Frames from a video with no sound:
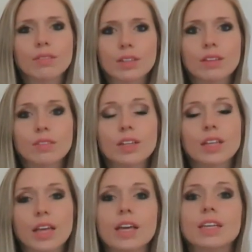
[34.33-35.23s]
It really
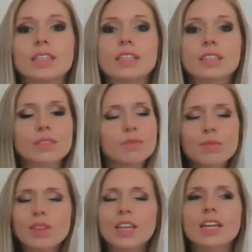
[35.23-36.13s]
is.
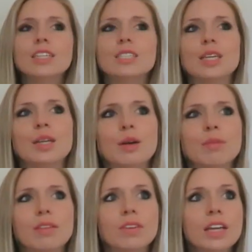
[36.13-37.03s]
I just cannot
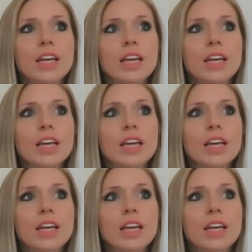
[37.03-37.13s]
believe.